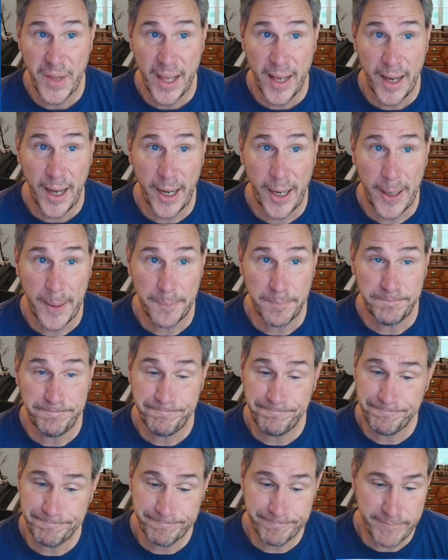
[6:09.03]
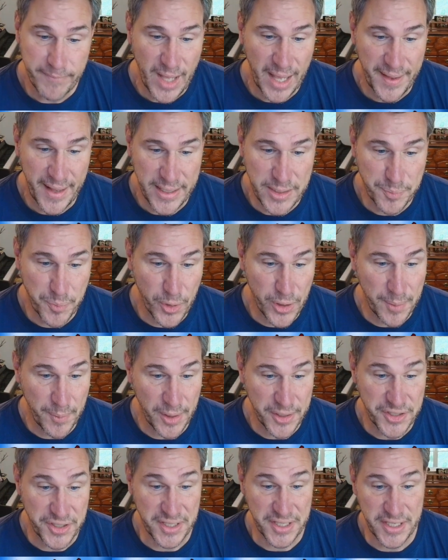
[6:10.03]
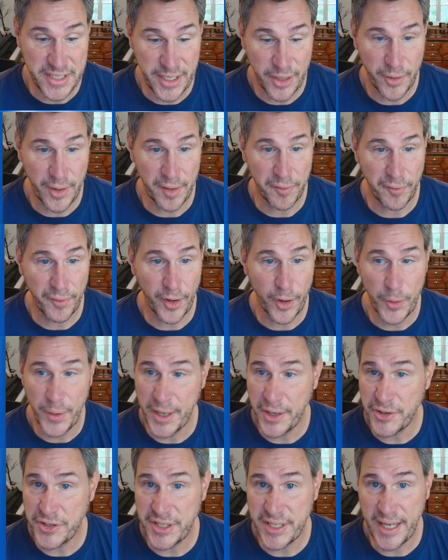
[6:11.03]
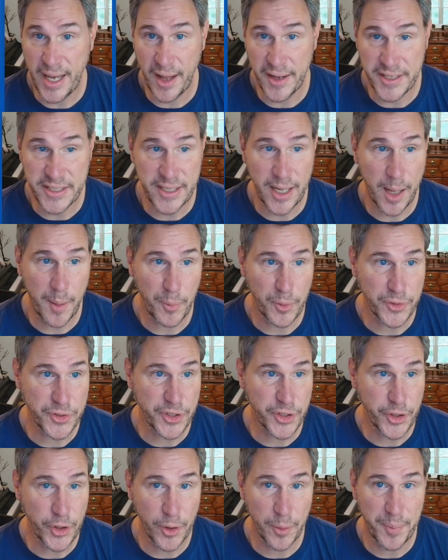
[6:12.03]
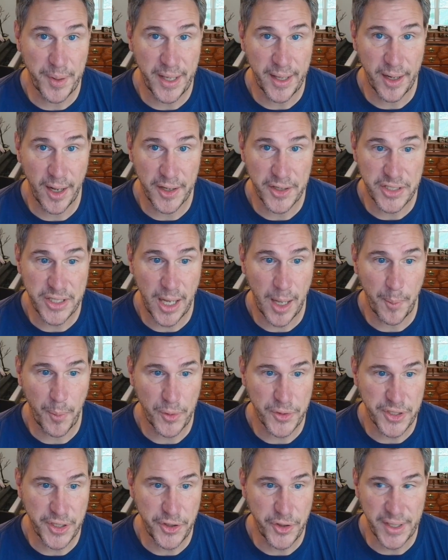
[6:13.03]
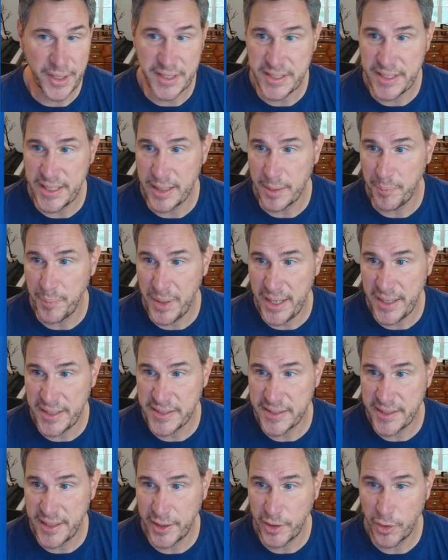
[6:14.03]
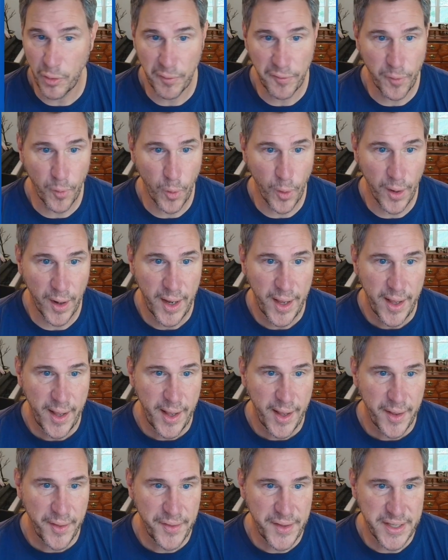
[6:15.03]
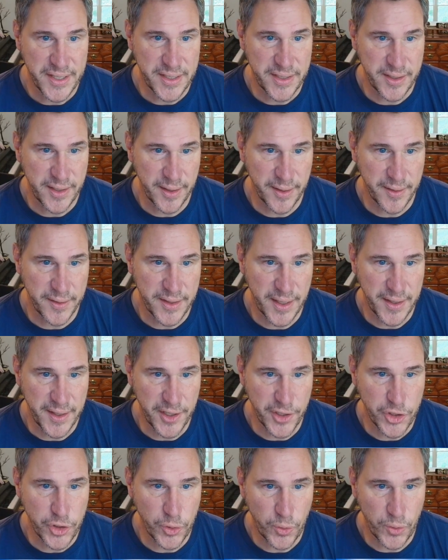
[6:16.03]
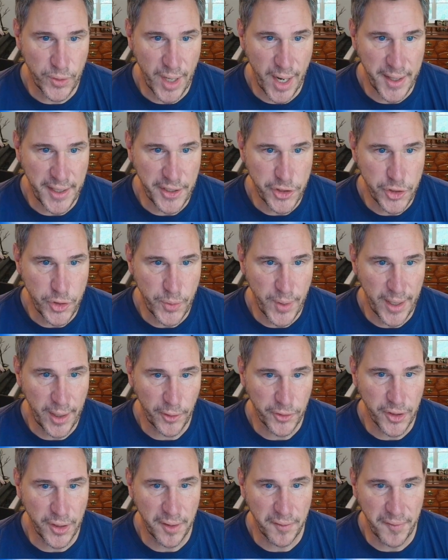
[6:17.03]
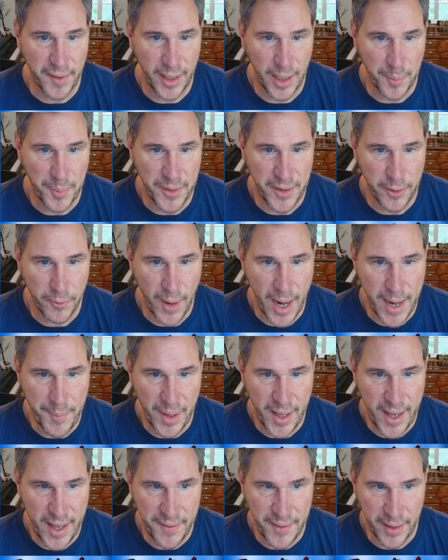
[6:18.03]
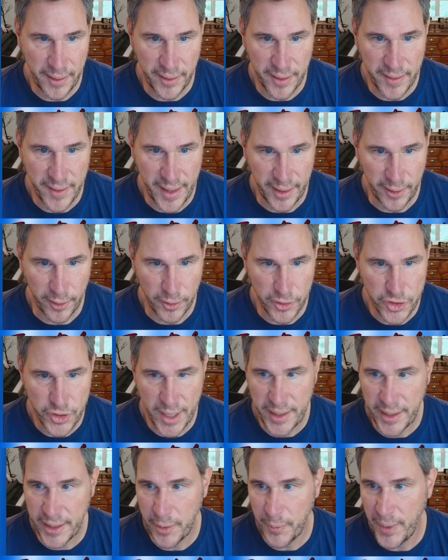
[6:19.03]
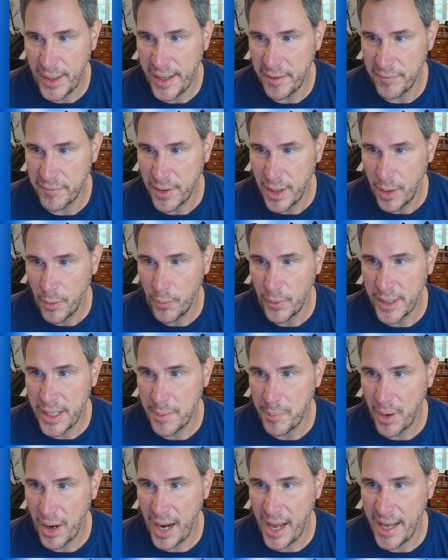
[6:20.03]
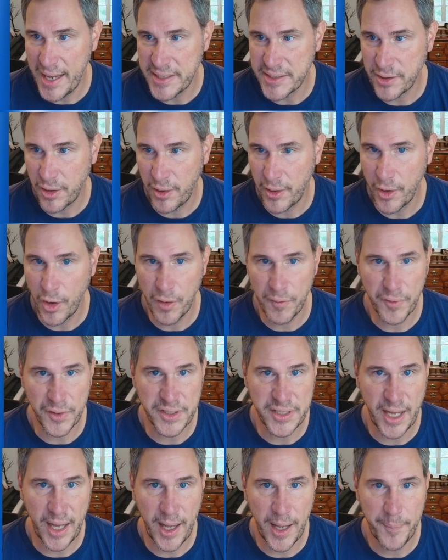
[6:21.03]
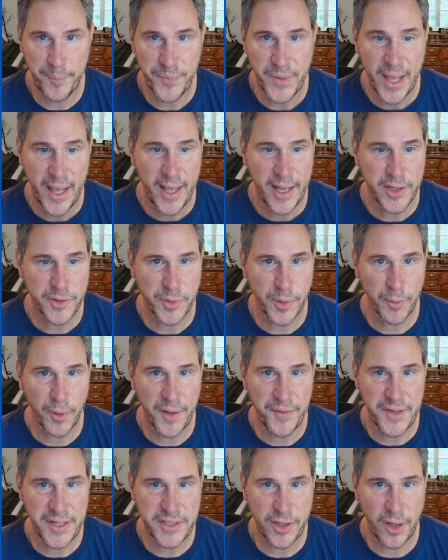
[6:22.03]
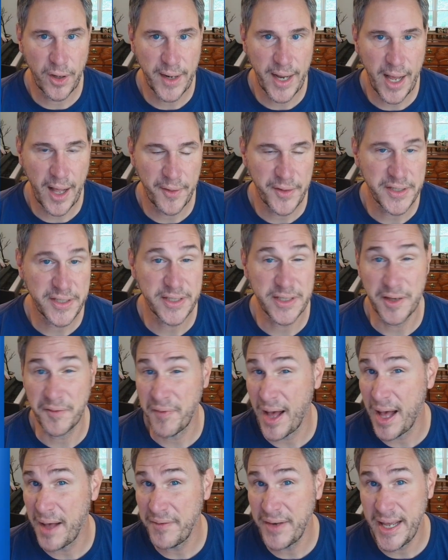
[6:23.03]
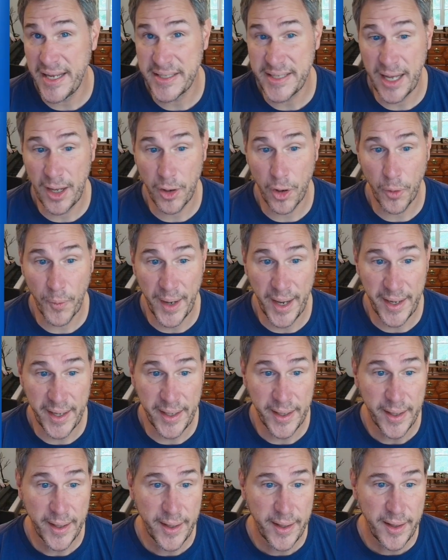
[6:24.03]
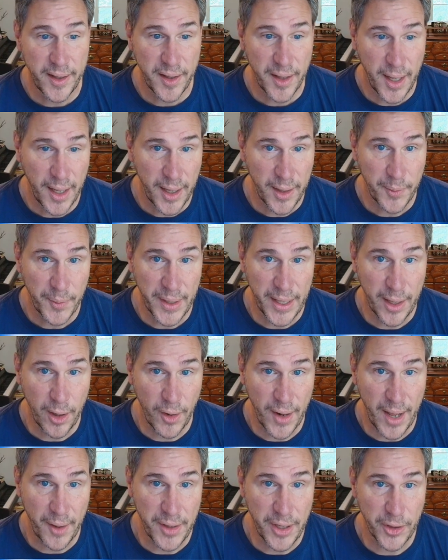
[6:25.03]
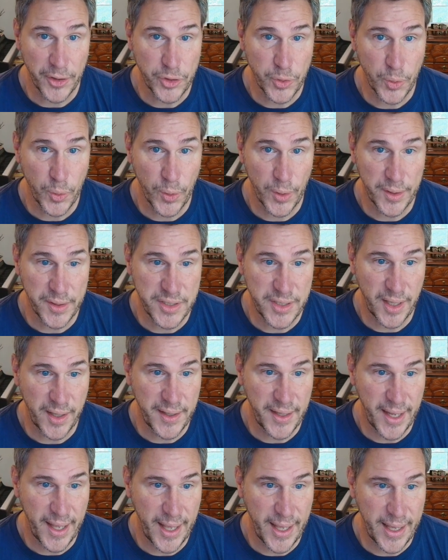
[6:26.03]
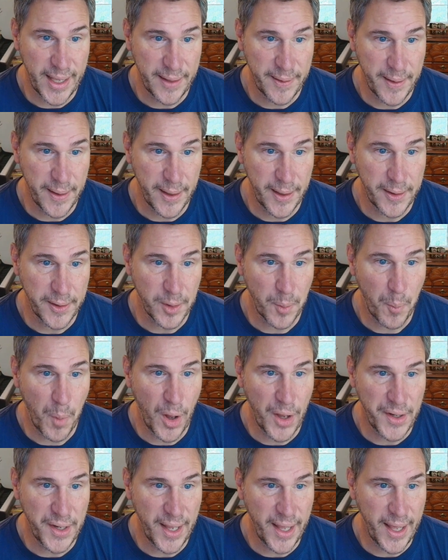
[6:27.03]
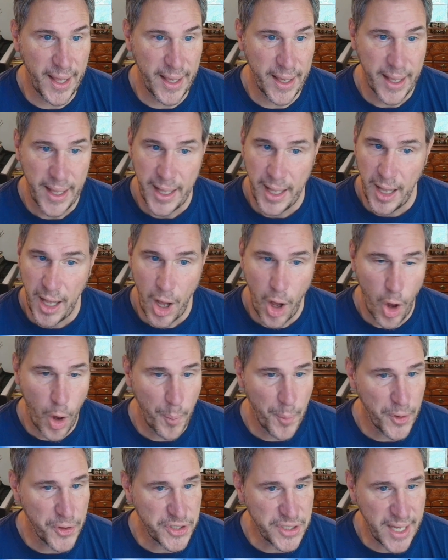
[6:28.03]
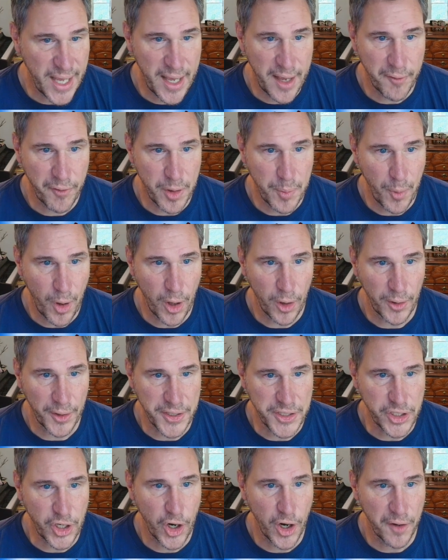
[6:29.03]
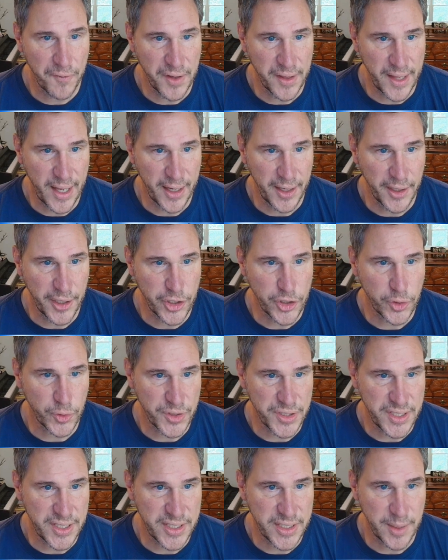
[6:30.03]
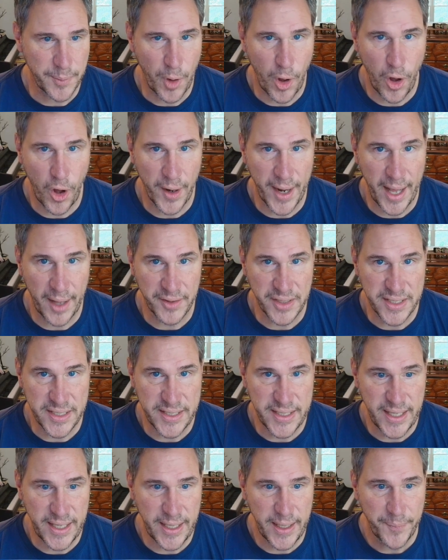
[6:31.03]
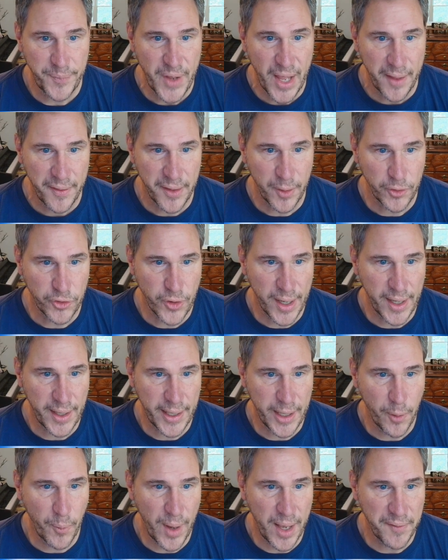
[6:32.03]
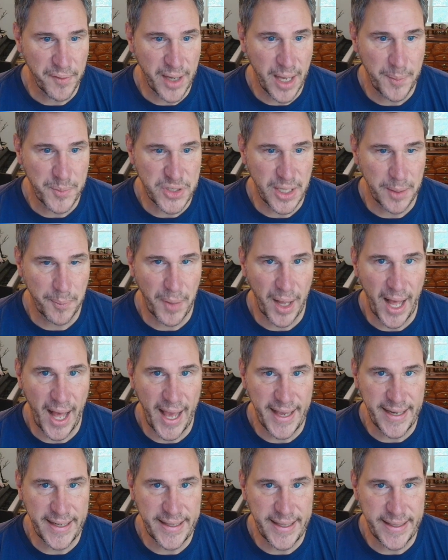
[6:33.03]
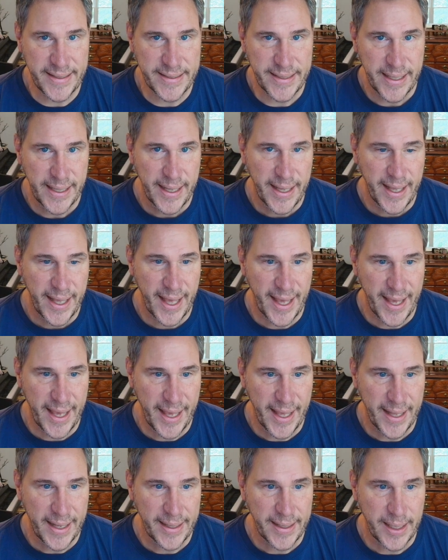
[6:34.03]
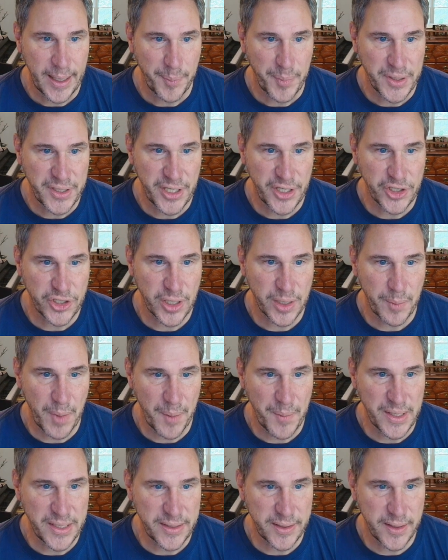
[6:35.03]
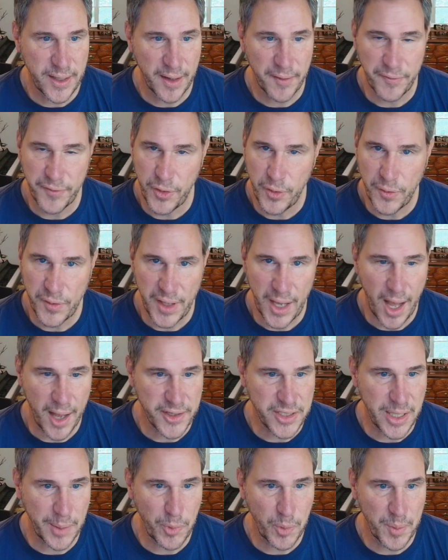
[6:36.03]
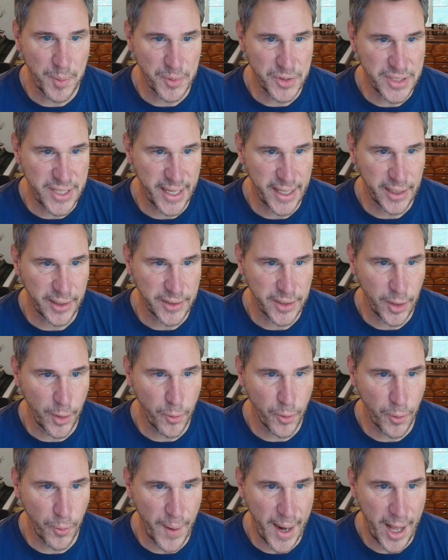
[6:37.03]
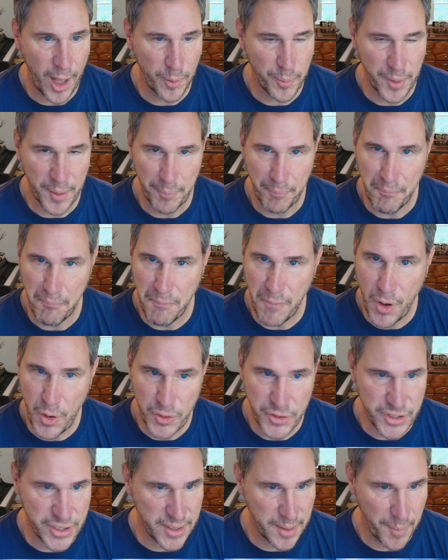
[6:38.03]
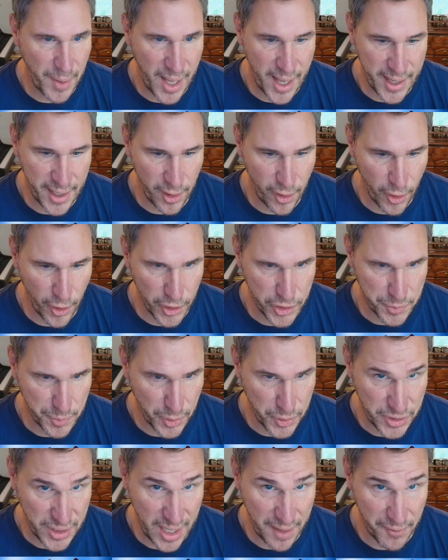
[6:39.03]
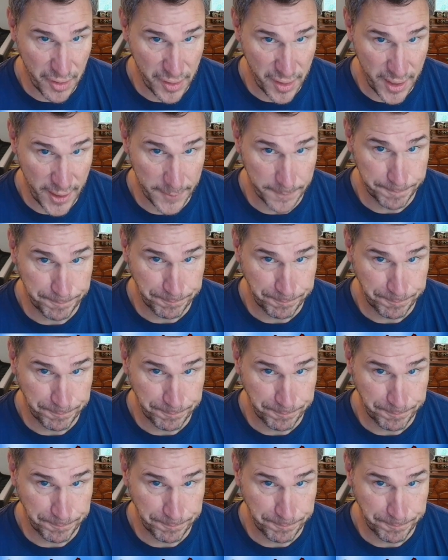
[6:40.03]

Um, that's pretty much the steering flow. Here's the ensembles, the European ensembles, and you can see the big signal for this initial ninety-two L to develop, and then right behind that, look at that little trailing wave we'll keep our eyes on over time. As we run this on out, this is at five days out already. Uh, we get on out here toward Sunday and then into Monday. Almost every model is curving that initial system on out to sea. The trailing wave comes in behind it, and uh, potentially maybe a few of the ensemble members take a lower route, but most, by and large, most everything